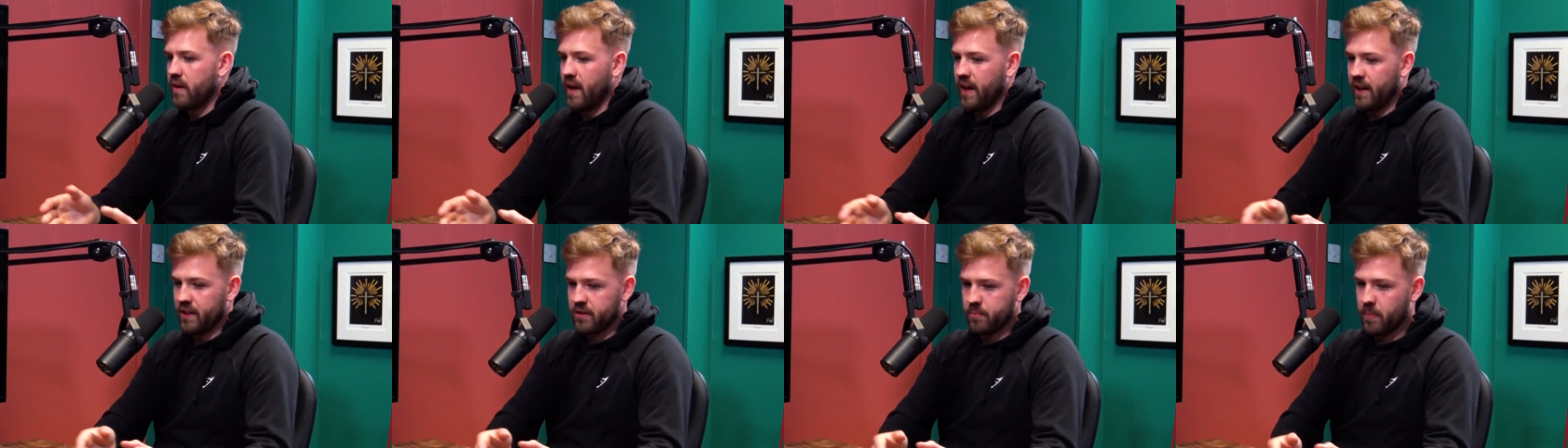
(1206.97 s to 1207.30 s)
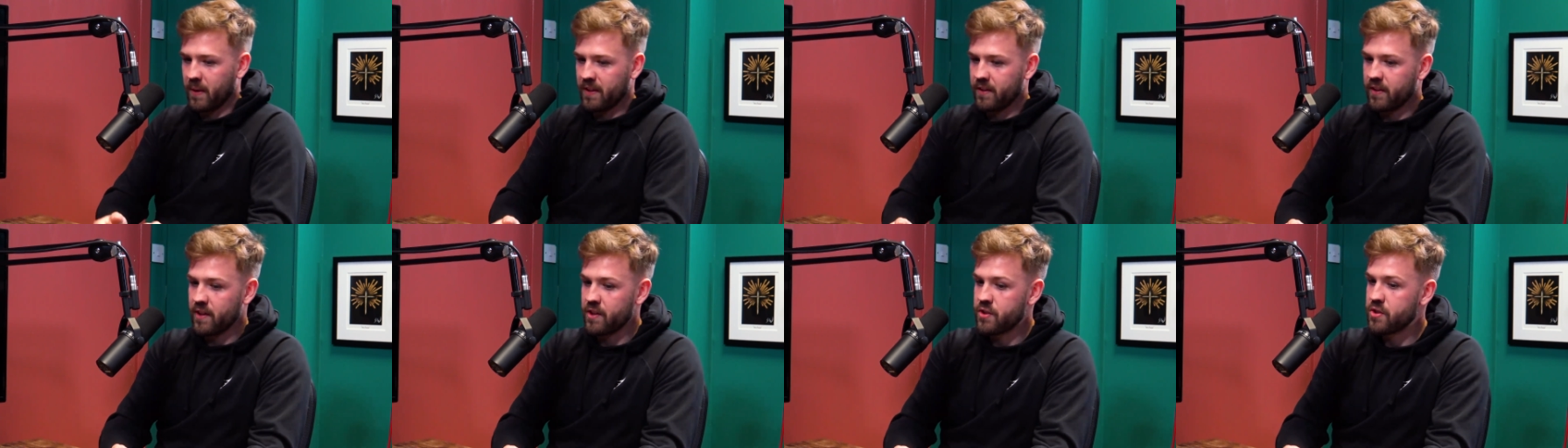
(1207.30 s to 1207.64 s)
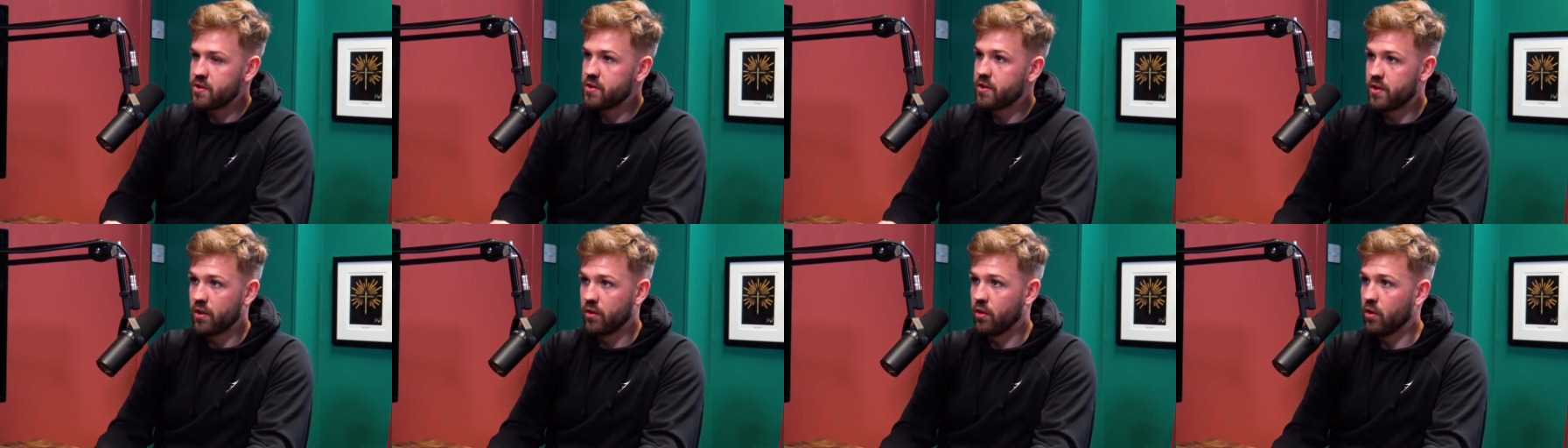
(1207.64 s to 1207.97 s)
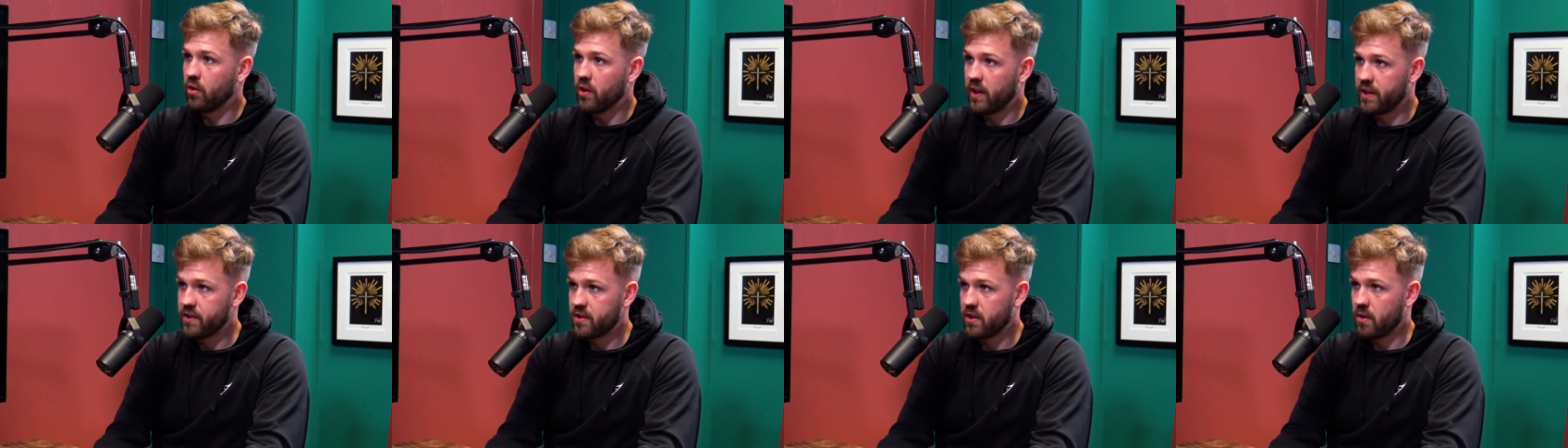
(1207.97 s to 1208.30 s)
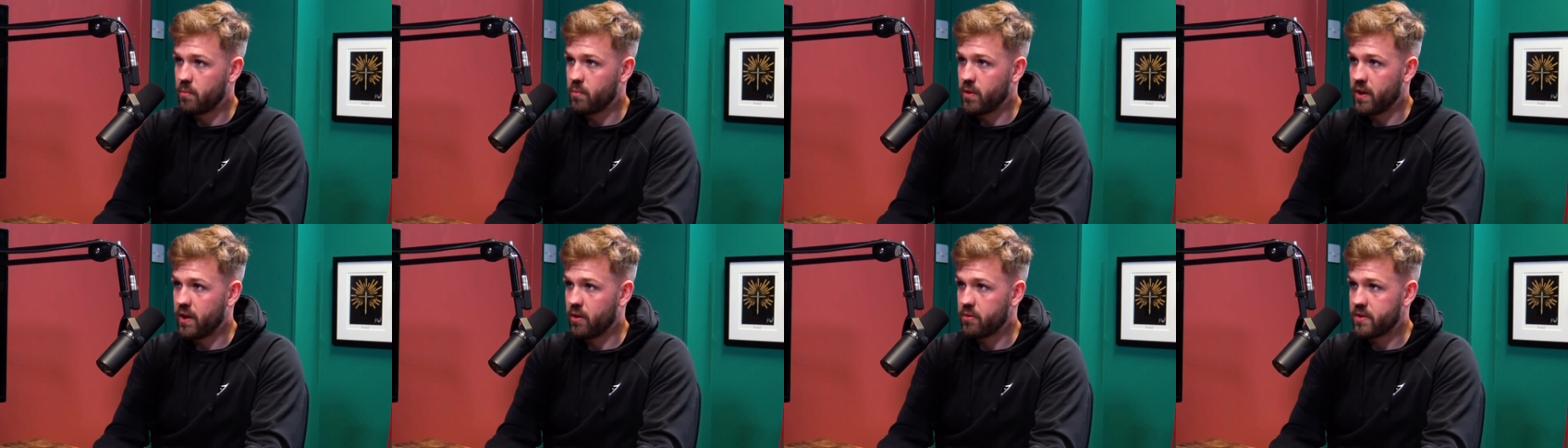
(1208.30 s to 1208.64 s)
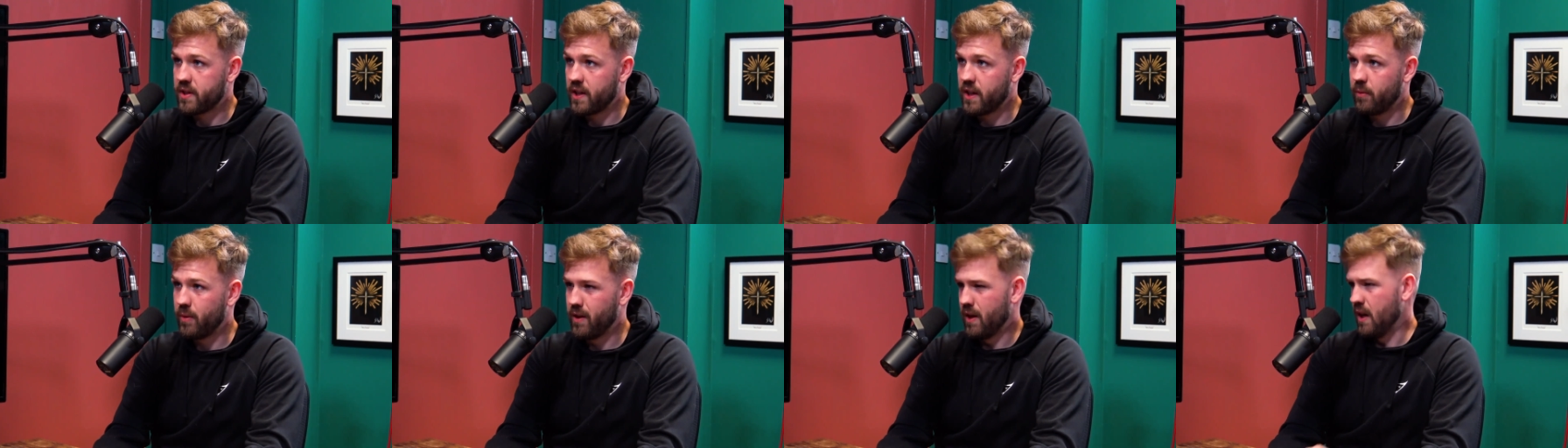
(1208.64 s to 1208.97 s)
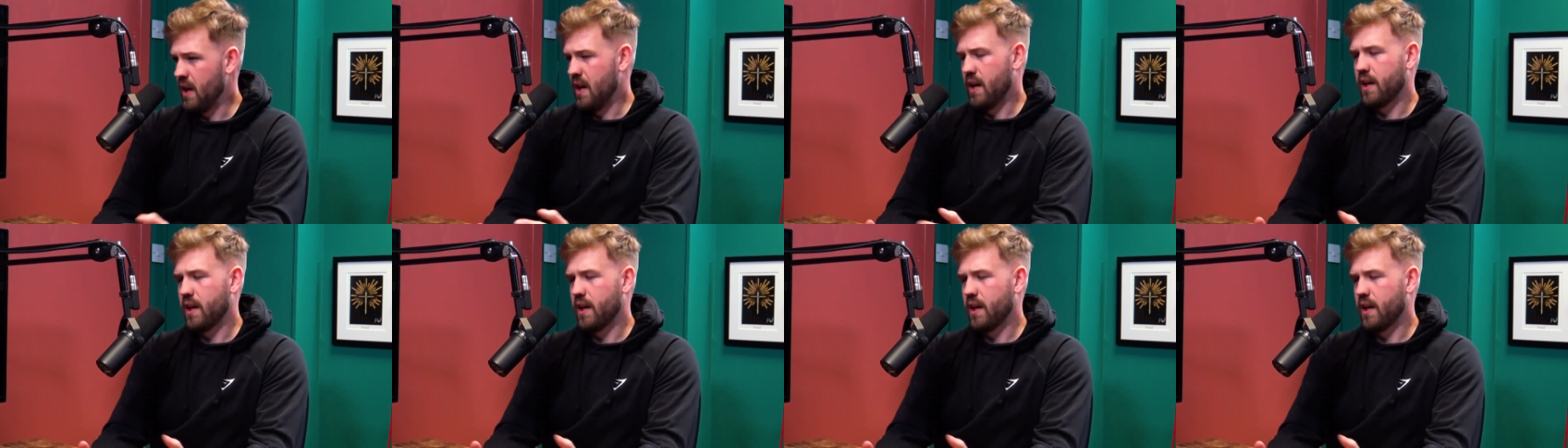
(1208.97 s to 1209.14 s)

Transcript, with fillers: expectations to look like someone else exactly. anyway.